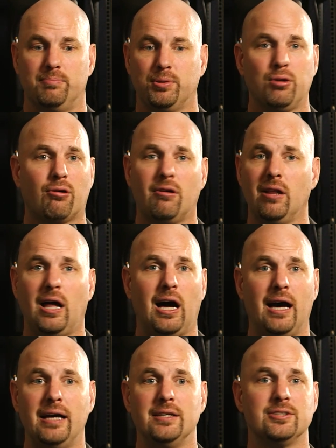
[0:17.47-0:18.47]

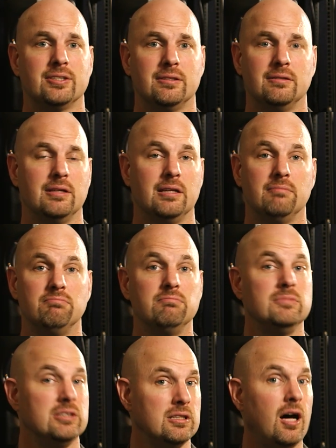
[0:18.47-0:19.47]
PluralEyes, and, and